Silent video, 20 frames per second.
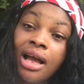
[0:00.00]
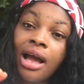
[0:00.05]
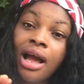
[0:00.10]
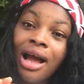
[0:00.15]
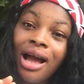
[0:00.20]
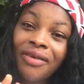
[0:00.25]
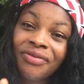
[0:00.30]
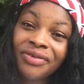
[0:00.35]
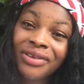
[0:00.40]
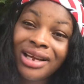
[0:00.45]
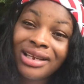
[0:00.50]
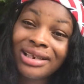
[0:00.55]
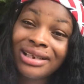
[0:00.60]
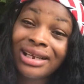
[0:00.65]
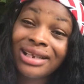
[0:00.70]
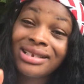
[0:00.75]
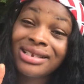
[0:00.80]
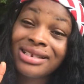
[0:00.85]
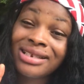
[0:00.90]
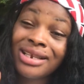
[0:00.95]
After
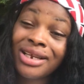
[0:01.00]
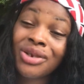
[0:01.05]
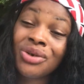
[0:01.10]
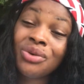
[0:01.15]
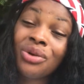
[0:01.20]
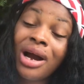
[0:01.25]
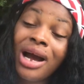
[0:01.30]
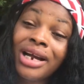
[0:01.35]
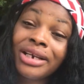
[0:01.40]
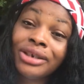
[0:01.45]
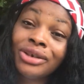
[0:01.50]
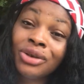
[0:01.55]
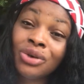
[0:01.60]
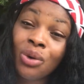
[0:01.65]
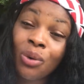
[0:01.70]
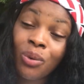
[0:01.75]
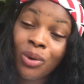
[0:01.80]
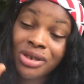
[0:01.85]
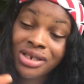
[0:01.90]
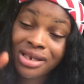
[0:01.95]
that, then you add
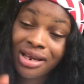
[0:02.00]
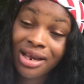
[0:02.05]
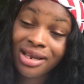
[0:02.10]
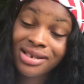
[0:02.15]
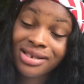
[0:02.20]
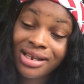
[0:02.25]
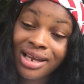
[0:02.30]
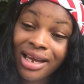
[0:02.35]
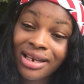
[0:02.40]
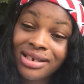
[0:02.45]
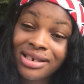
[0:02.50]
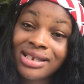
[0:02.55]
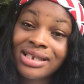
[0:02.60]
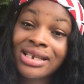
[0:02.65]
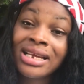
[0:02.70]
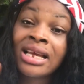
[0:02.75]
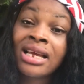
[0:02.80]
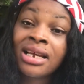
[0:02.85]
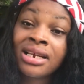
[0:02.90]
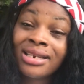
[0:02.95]
your water inside it.
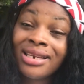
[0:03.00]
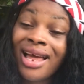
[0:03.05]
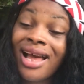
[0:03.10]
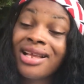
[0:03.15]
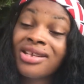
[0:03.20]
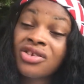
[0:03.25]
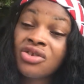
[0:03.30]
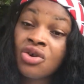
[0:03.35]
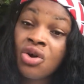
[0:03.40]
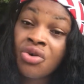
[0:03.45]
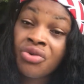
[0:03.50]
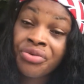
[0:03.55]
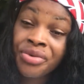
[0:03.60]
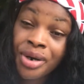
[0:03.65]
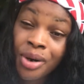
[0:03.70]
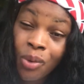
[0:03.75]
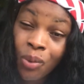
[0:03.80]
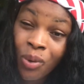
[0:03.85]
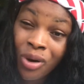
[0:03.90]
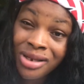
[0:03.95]
That's your
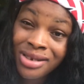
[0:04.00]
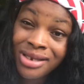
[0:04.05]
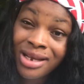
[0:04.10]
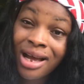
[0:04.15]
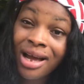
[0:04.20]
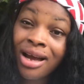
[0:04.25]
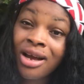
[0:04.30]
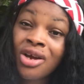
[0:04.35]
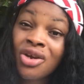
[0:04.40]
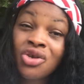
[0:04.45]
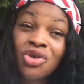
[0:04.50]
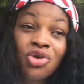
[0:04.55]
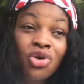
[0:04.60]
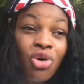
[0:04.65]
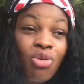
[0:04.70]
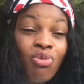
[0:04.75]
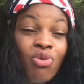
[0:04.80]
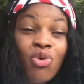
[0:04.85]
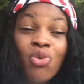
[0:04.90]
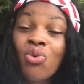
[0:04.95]
rainwater,
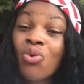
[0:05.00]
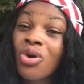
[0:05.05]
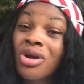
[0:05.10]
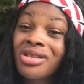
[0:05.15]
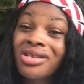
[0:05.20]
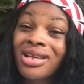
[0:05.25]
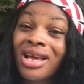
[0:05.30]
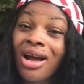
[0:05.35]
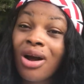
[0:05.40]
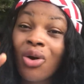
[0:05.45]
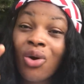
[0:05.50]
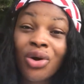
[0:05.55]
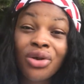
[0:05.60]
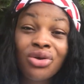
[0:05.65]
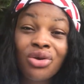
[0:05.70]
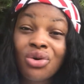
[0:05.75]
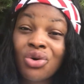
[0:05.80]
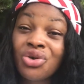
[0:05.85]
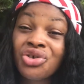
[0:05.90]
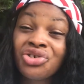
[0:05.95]
your moon water, or
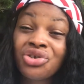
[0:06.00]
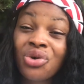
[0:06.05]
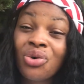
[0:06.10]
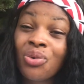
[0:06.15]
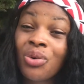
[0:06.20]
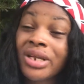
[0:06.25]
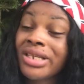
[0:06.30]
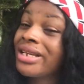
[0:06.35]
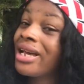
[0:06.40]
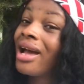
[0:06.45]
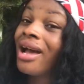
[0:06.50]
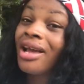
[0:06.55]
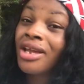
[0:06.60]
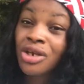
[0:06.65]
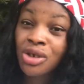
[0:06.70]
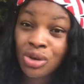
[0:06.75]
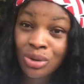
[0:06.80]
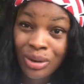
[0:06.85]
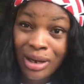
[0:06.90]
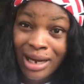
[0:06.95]
your ocean water.
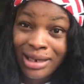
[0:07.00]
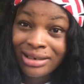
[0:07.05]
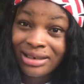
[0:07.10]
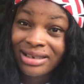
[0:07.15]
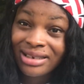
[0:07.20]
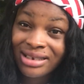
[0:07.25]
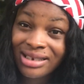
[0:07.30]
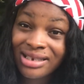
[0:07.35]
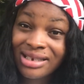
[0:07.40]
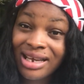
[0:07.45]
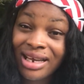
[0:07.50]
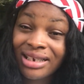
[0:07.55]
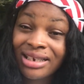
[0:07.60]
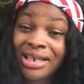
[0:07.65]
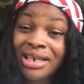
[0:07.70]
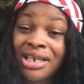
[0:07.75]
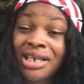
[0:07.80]
You add it inside.